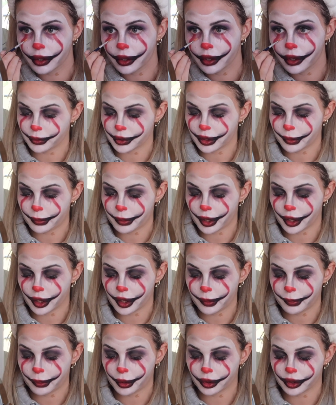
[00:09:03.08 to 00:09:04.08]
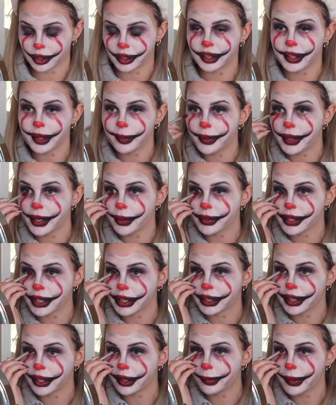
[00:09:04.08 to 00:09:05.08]
With the purple and dipping it with a
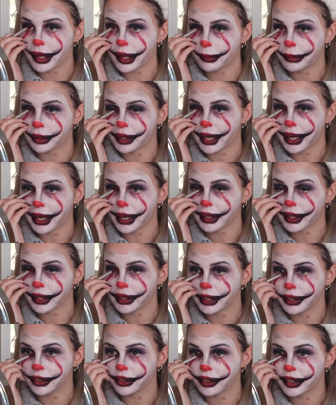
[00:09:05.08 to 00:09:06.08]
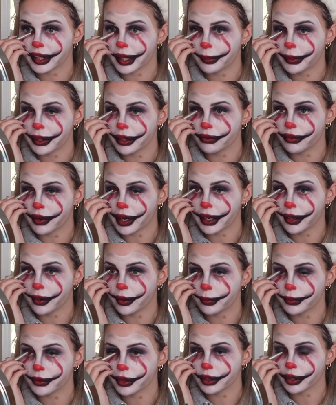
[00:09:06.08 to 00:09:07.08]
little bit of black, and then just tapping it right
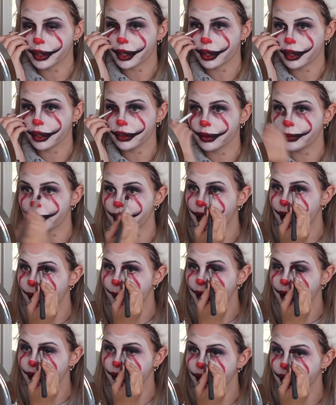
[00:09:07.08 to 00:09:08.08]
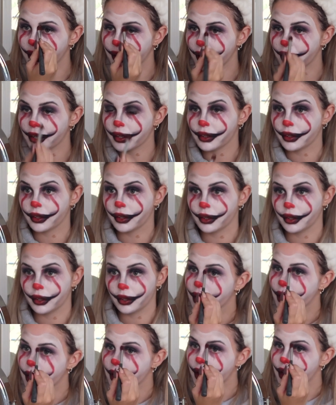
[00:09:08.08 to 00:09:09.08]
up to the corner of my eyebrows here.
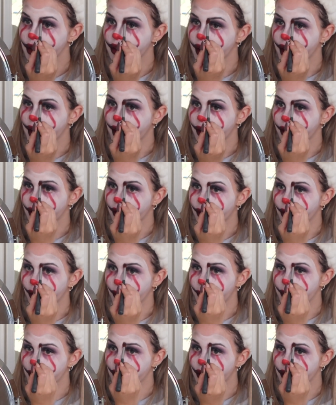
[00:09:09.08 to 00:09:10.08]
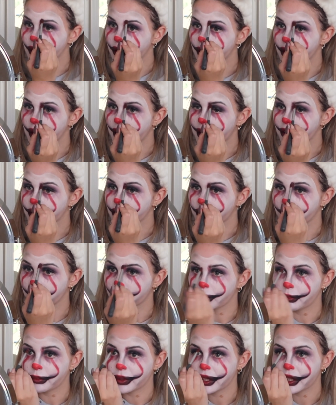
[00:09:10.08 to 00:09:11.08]
And then up the actual
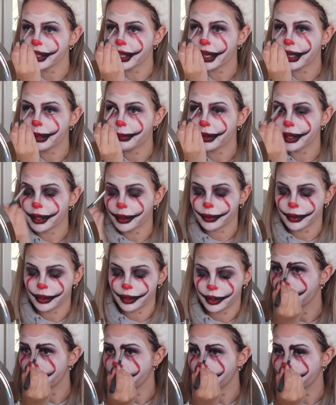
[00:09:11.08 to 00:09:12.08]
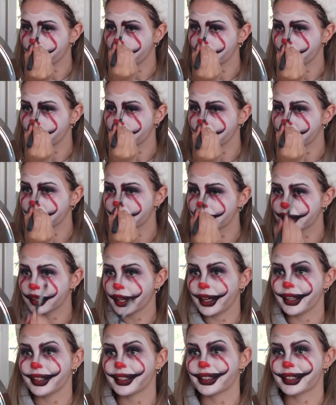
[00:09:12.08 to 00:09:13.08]
front bit of the eyebrow, and we're doing
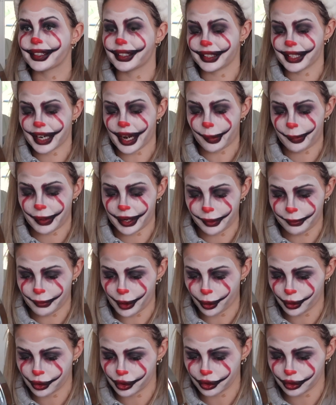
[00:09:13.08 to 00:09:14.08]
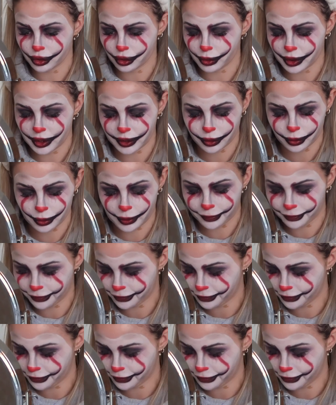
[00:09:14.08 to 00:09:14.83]
like tapping motions with this one.